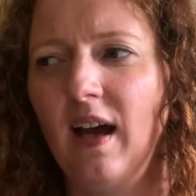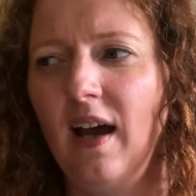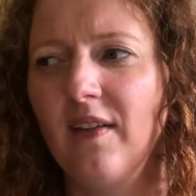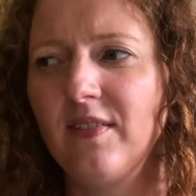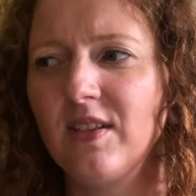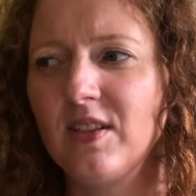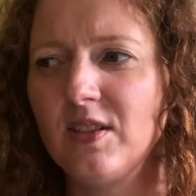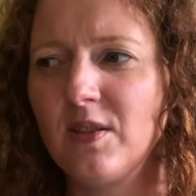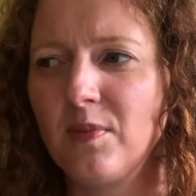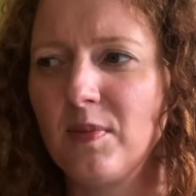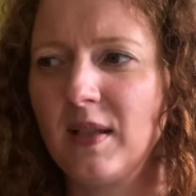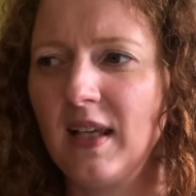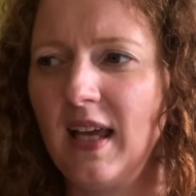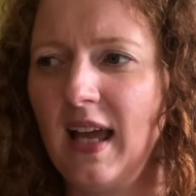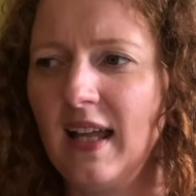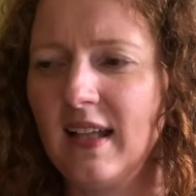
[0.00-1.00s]
having
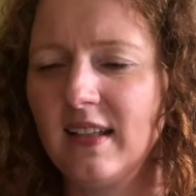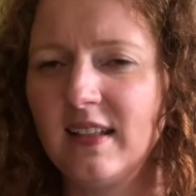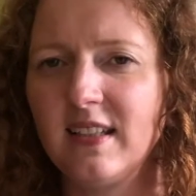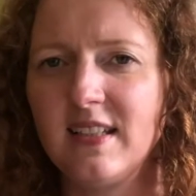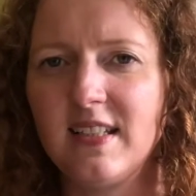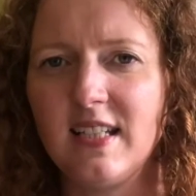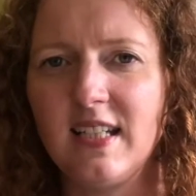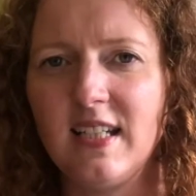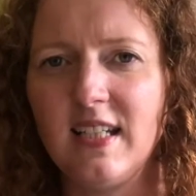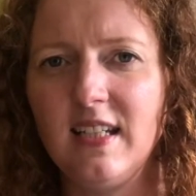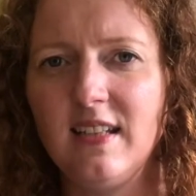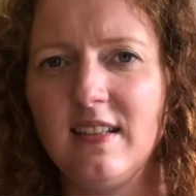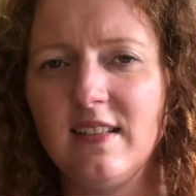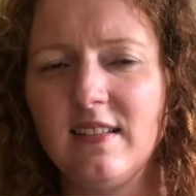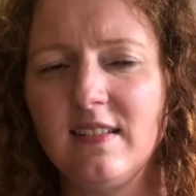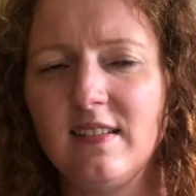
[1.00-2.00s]
something healthy to
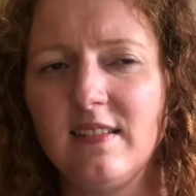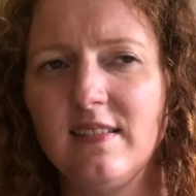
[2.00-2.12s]
eat.